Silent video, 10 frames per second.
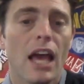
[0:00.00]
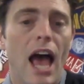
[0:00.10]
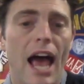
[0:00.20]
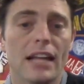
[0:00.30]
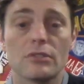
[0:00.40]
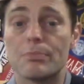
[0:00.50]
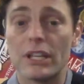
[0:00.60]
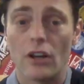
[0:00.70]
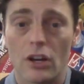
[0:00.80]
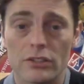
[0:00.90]
and
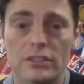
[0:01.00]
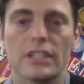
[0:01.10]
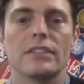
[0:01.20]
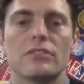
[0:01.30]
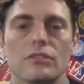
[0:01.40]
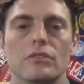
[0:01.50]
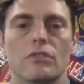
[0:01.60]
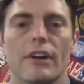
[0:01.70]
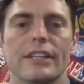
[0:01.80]
beyond into grade